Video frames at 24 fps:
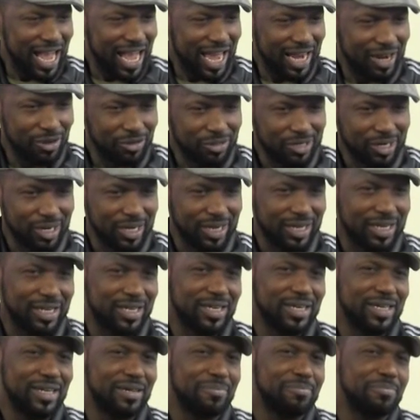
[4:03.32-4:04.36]
And I was like,
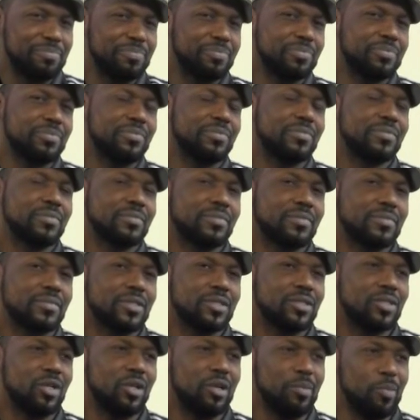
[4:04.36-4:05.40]

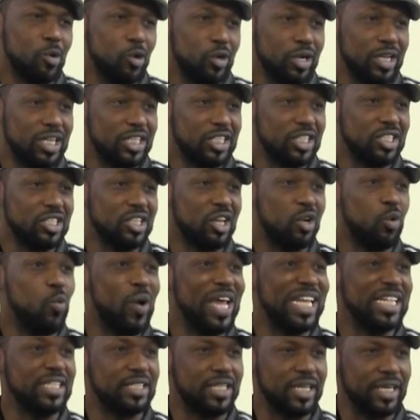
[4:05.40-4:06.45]
Sunday morning, this is on a
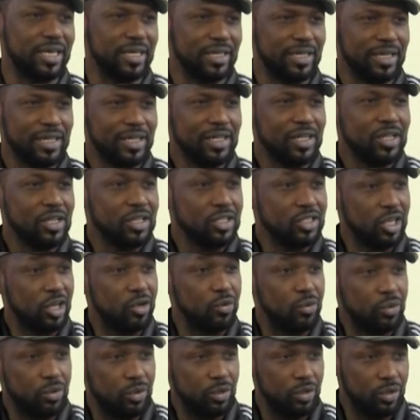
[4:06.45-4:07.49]
Wednesday.
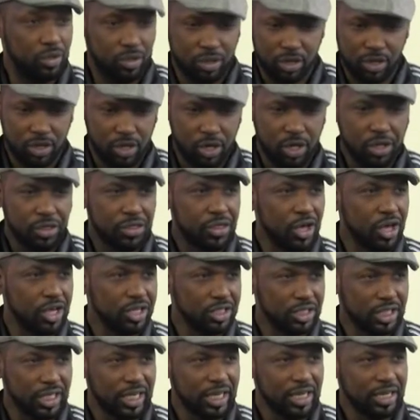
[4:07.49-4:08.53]
So
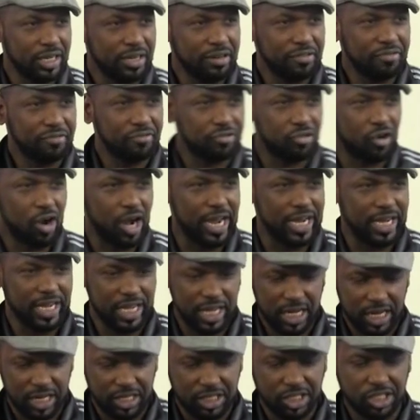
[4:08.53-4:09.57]
Thursday,
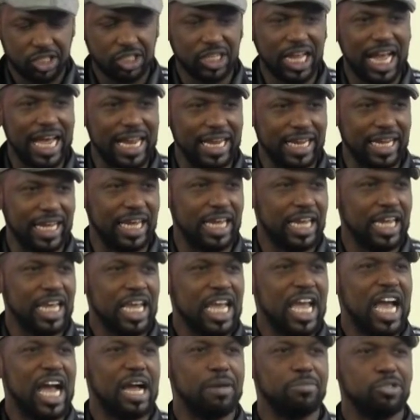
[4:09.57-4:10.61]
Friday, Saturday,
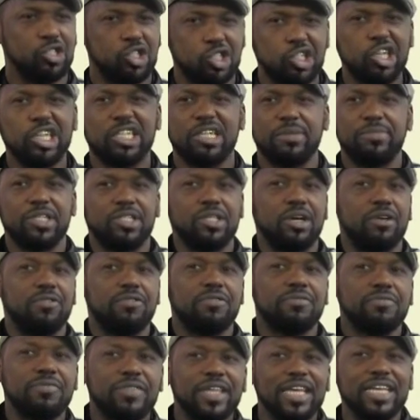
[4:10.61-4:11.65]
I'm shitting
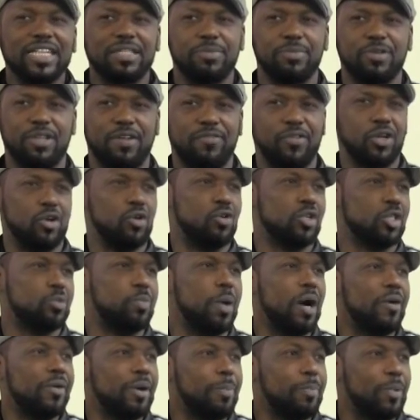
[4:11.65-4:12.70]
myself, thinking to myself, I'm going to go and
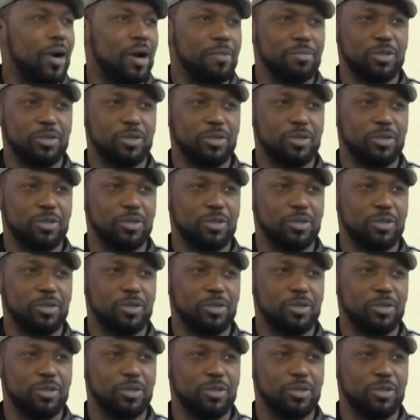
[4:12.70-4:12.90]
spar with